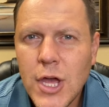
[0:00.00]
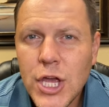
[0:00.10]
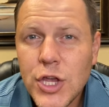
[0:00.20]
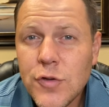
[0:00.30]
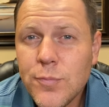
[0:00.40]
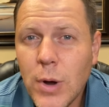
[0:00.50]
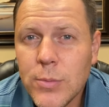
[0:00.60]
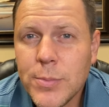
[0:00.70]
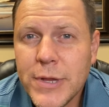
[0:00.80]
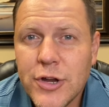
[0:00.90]
You've
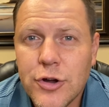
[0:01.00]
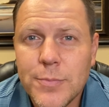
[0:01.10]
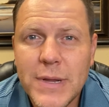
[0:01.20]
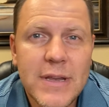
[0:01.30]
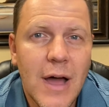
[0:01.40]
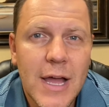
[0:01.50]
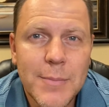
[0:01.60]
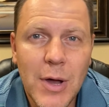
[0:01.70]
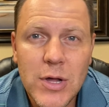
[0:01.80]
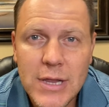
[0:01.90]
probably heard me talk
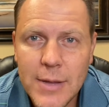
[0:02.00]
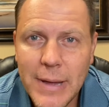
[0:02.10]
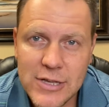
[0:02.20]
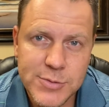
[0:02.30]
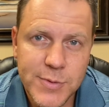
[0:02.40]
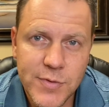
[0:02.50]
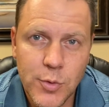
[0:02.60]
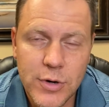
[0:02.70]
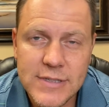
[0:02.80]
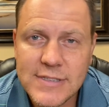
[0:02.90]
about Clubhouse
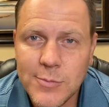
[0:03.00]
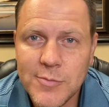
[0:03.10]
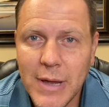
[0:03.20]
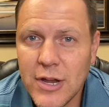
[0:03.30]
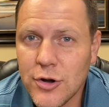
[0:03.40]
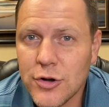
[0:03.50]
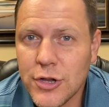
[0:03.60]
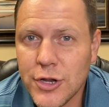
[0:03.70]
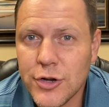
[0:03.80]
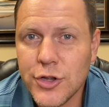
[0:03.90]
before in some of my
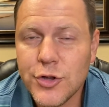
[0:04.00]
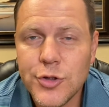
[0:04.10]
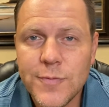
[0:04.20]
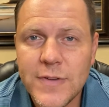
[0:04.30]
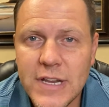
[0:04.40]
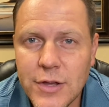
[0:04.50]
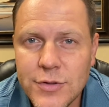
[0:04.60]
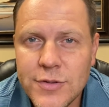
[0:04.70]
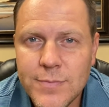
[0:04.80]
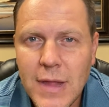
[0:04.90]
earlier YouTube
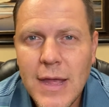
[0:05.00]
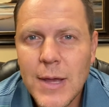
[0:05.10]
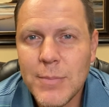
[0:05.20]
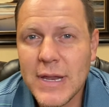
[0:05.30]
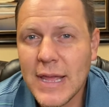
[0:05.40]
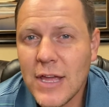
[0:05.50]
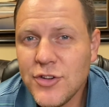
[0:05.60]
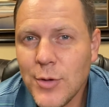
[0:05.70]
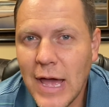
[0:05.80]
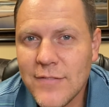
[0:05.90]
videos, but in case you
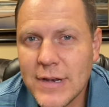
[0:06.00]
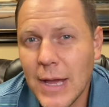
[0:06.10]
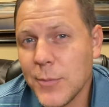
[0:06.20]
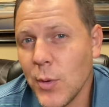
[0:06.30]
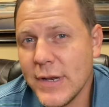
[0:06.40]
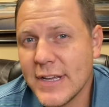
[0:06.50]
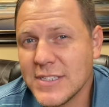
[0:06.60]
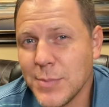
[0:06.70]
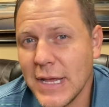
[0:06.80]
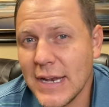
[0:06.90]
haven't, I'm going to
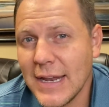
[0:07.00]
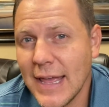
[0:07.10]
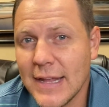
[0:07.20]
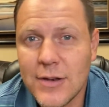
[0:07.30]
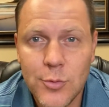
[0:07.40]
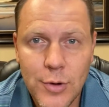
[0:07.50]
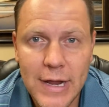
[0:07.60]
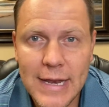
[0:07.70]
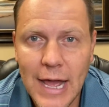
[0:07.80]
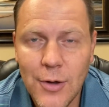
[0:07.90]
explain it again right
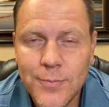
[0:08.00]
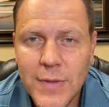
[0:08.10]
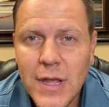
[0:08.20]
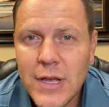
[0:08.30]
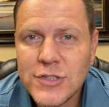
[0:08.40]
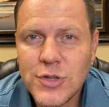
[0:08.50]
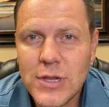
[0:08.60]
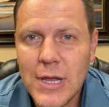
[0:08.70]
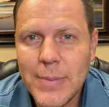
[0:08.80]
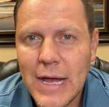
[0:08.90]
now. So
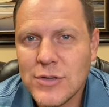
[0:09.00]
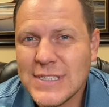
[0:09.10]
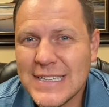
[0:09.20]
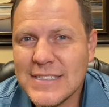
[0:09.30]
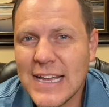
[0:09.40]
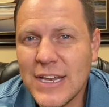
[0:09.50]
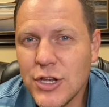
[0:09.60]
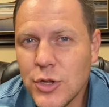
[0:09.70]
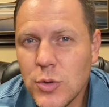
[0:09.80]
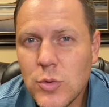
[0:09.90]
Clubhouse is a
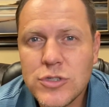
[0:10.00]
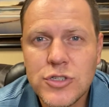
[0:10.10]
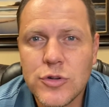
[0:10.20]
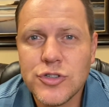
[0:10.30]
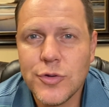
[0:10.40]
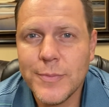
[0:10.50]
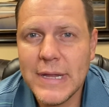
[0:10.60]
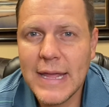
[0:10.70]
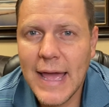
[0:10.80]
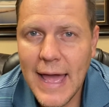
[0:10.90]
new social
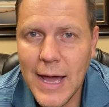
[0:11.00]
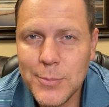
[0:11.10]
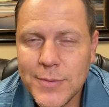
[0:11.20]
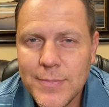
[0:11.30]
media app,